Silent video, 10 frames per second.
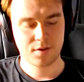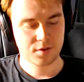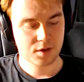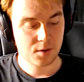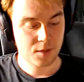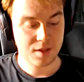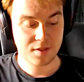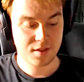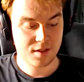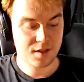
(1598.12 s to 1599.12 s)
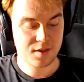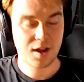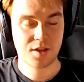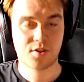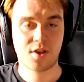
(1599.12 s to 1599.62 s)
can't wait to see the
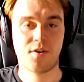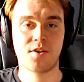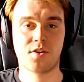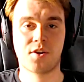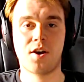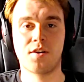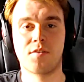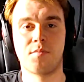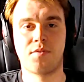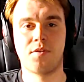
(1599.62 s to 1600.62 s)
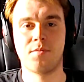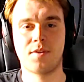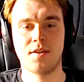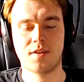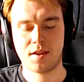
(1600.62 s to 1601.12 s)
next generation cards and
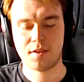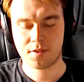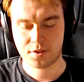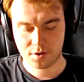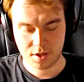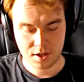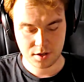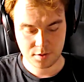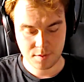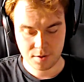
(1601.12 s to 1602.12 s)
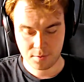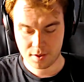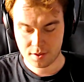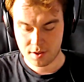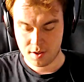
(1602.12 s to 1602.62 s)
performances that they come out
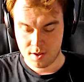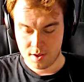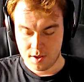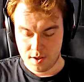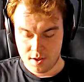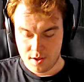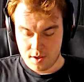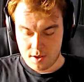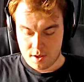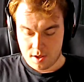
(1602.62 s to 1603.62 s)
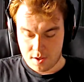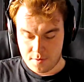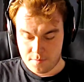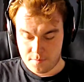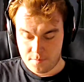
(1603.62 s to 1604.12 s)
with.
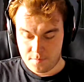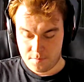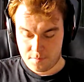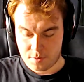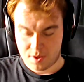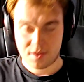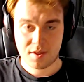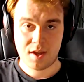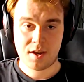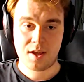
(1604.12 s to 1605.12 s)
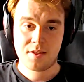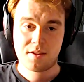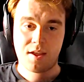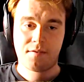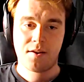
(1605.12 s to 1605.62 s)
But as I said, yeah, I
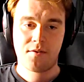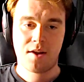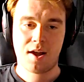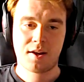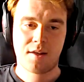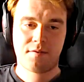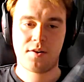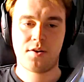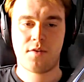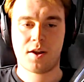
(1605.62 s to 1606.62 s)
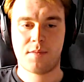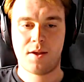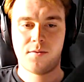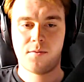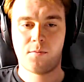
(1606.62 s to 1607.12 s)
definitely do
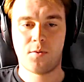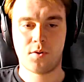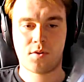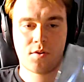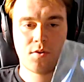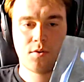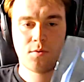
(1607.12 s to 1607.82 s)
recommend water